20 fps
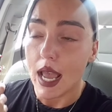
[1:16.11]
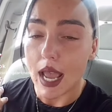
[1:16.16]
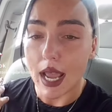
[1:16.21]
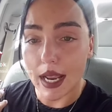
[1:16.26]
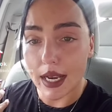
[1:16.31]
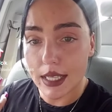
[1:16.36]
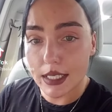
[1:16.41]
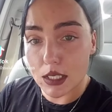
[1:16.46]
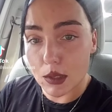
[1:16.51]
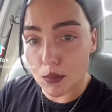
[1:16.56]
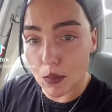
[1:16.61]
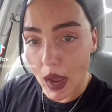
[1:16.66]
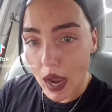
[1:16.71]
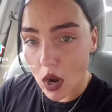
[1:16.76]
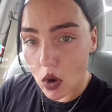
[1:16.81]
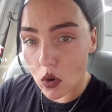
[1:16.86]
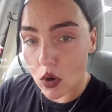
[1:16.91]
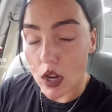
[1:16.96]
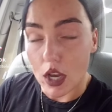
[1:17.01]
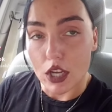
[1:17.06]
And it's
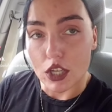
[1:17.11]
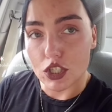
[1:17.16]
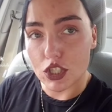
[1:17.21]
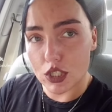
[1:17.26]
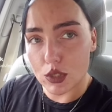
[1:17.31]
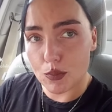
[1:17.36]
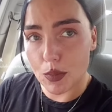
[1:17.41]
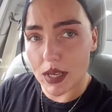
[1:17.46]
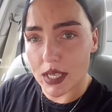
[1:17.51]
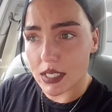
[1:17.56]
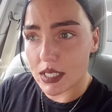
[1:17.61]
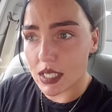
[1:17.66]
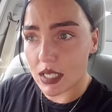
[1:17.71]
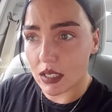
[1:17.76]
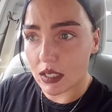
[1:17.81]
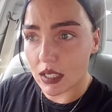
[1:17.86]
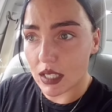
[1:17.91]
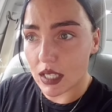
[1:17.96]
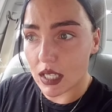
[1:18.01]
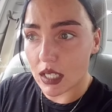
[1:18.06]
about just
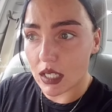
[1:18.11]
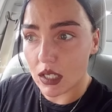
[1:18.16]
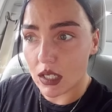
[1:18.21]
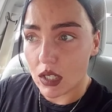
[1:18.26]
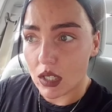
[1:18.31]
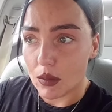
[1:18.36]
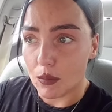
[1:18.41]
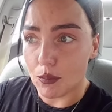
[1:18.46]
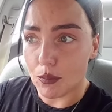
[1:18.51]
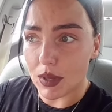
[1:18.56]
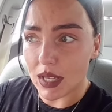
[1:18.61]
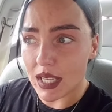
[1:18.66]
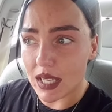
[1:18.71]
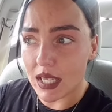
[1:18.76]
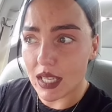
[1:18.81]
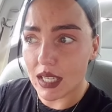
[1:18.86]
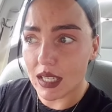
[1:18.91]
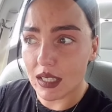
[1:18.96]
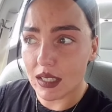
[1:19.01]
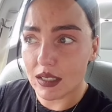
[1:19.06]
basically
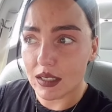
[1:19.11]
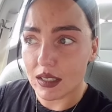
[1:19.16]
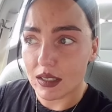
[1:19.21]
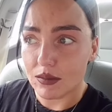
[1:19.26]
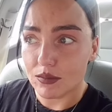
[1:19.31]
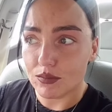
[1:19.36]
being...